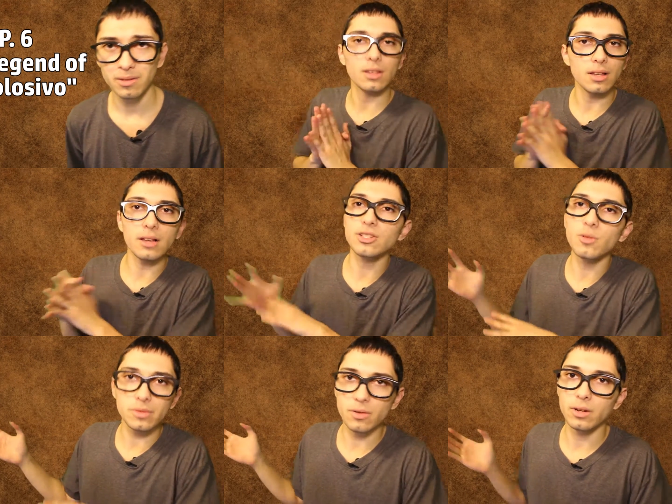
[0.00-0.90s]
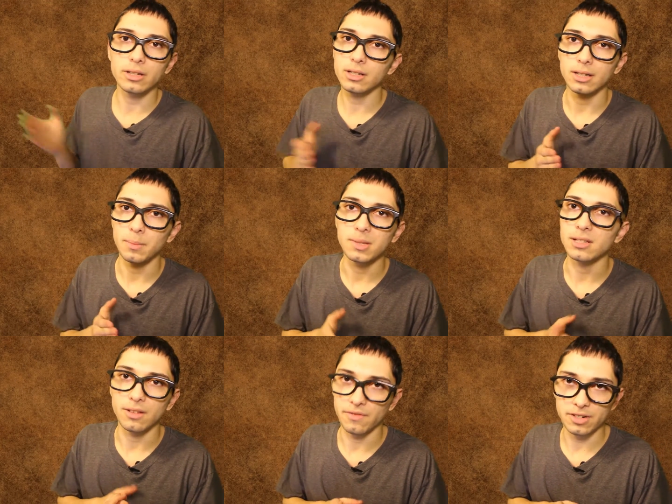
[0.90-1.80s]
The show was going good up
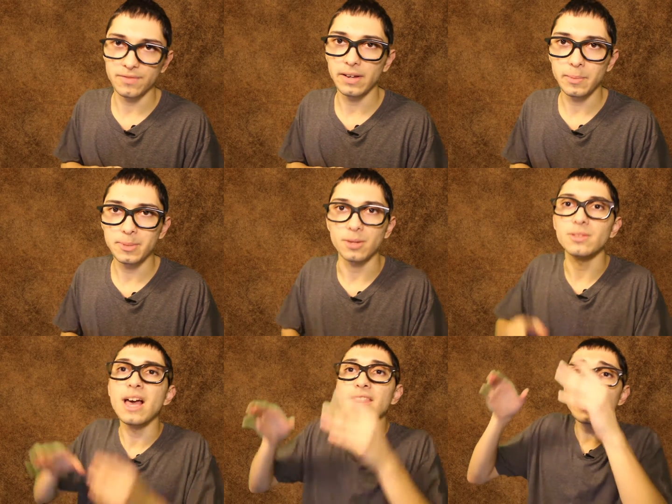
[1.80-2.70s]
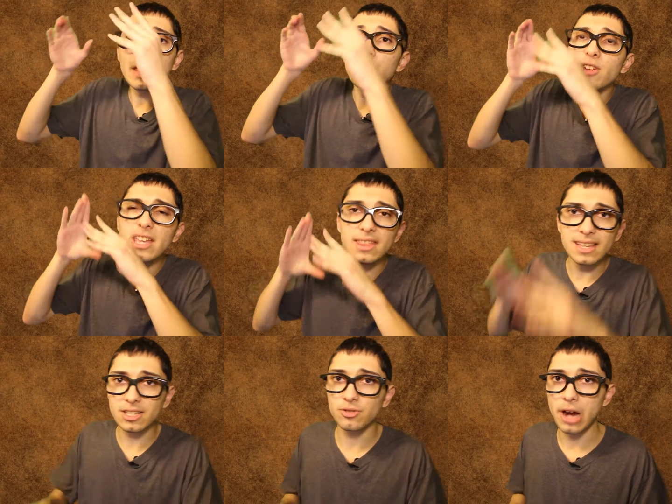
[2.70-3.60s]
until the first 5 episodes. Then they bring in
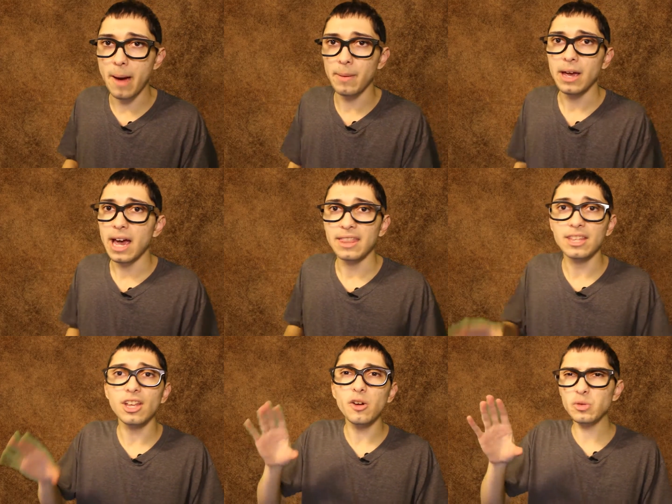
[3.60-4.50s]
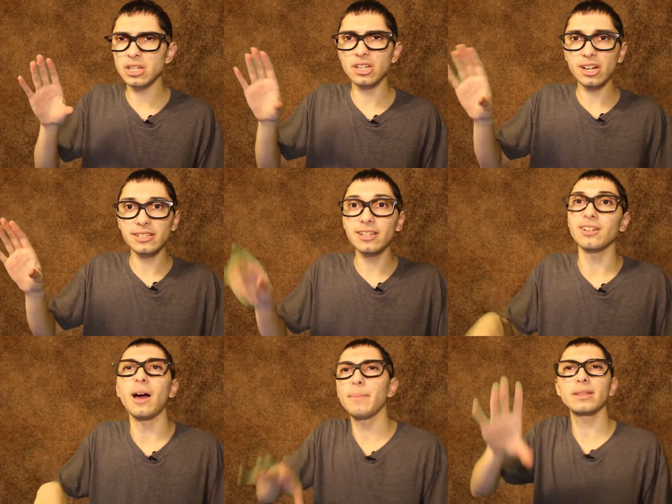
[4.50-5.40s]
this crap, and they thought it was a good
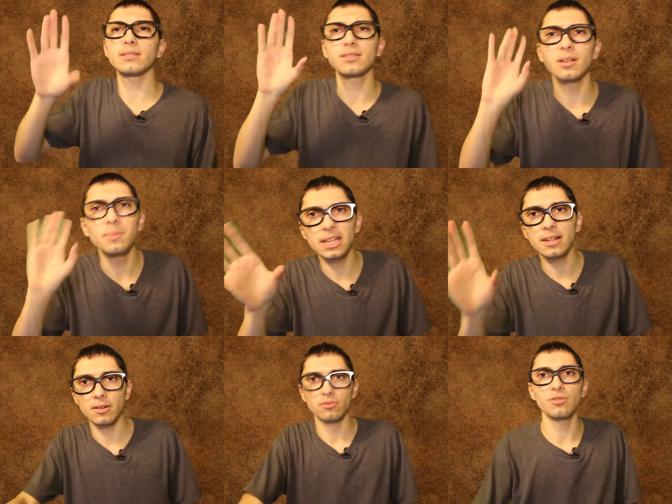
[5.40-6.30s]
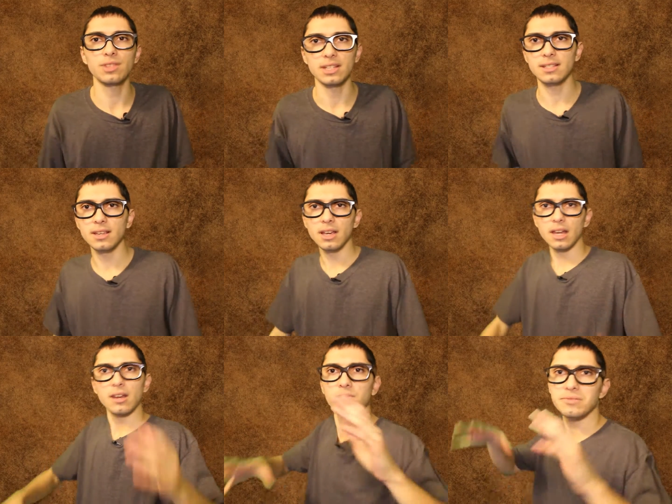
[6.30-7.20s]
idea. I bet that some idiot wrote this,
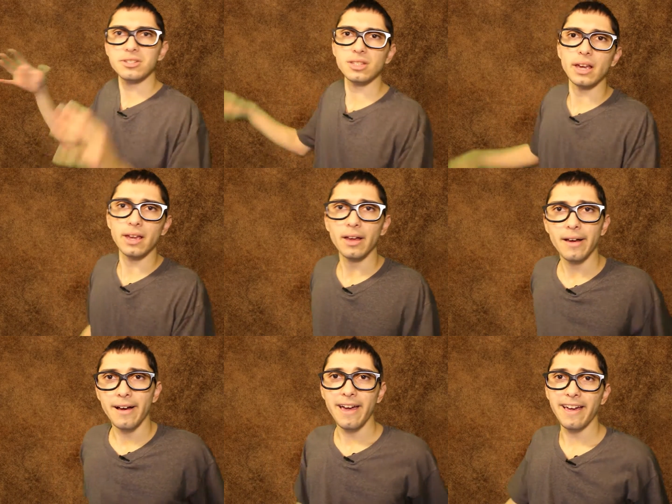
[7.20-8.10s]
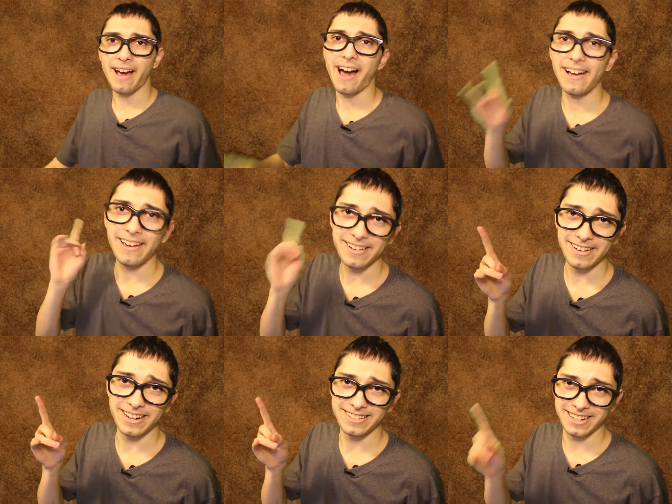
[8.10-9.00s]
and it was just like, hey, I got a
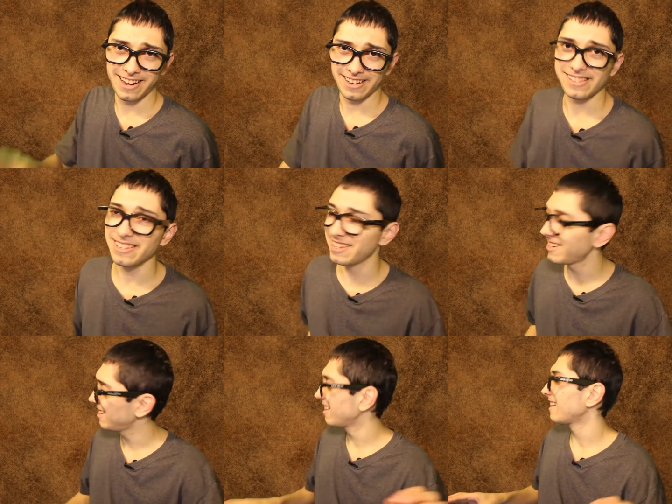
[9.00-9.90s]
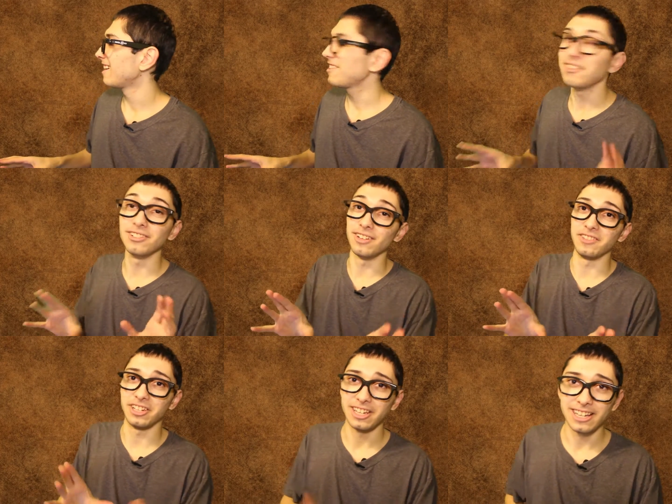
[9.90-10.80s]
good idea, guys. You'll
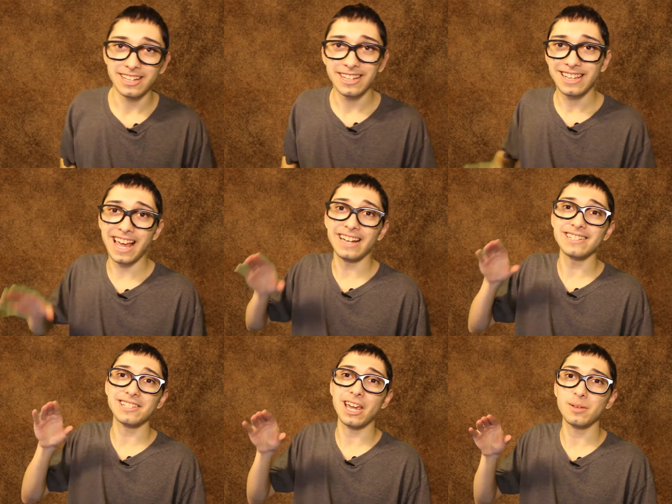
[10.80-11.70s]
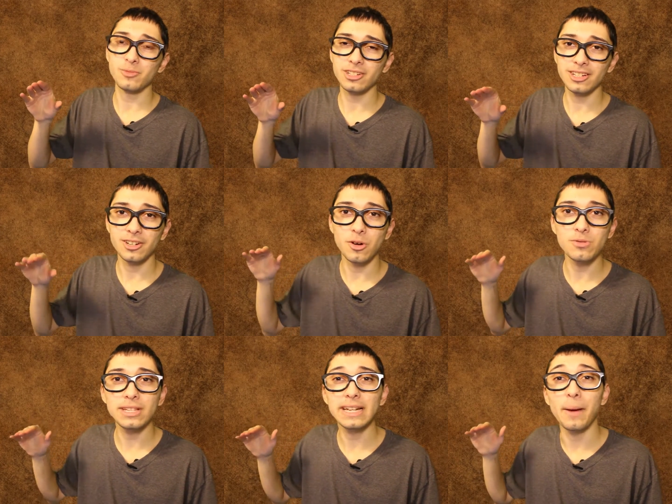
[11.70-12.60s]
love it. Candace Cameron
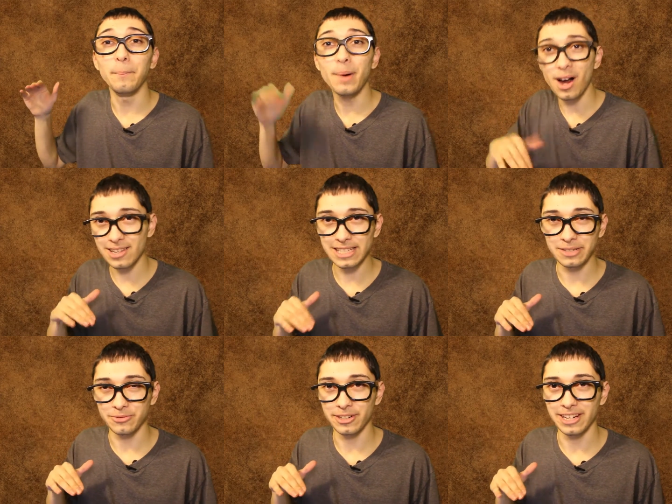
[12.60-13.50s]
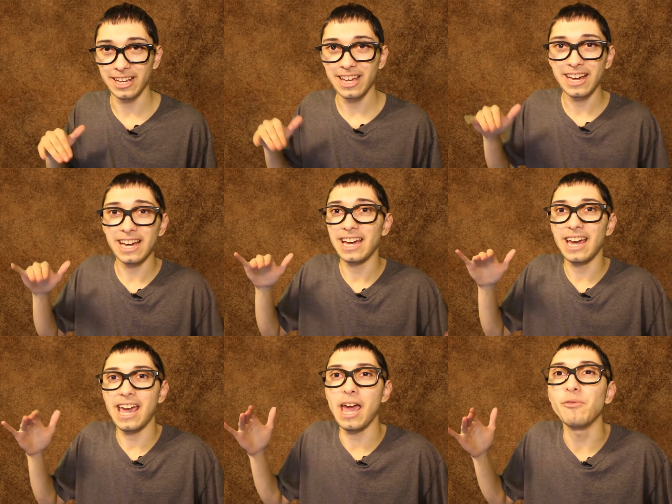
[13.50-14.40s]
goes in a boxing ring,
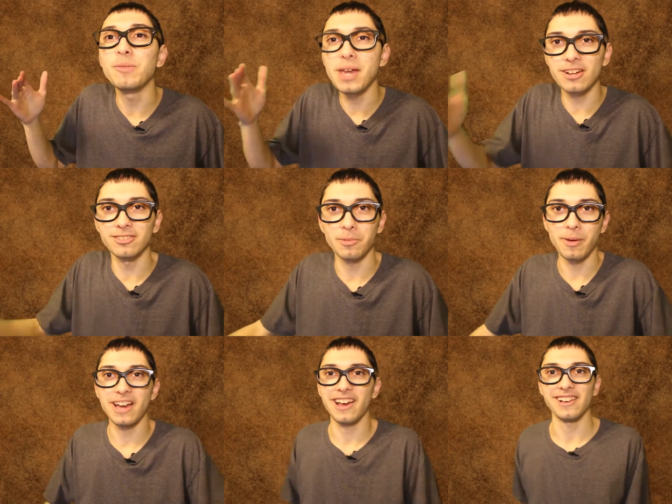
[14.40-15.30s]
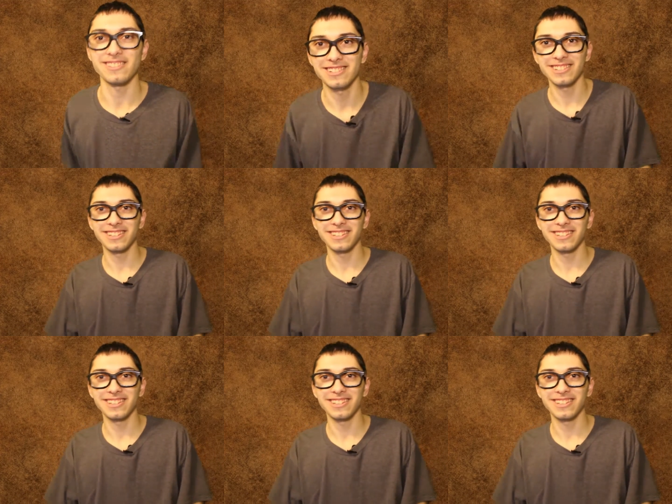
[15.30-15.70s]
and we make her look badass.